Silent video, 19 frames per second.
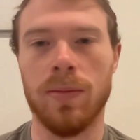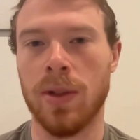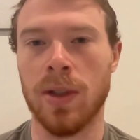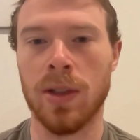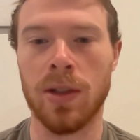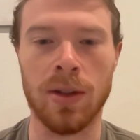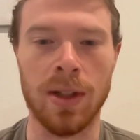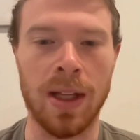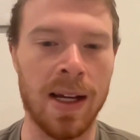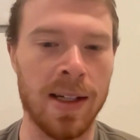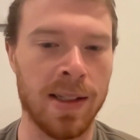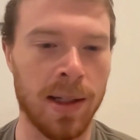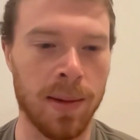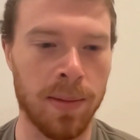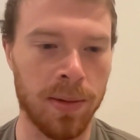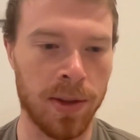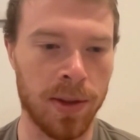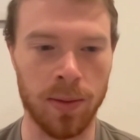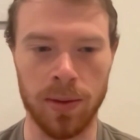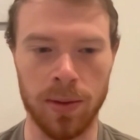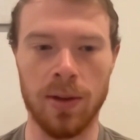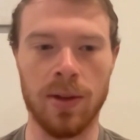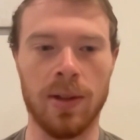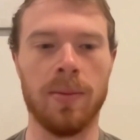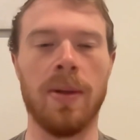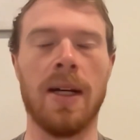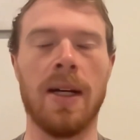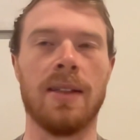on our last episode we
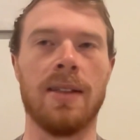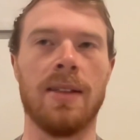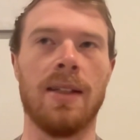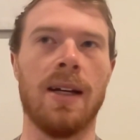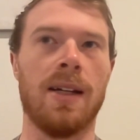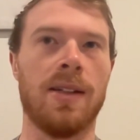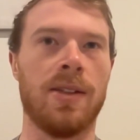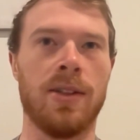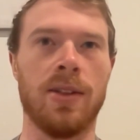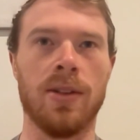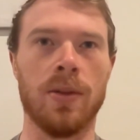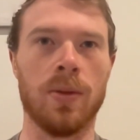looked back to last year,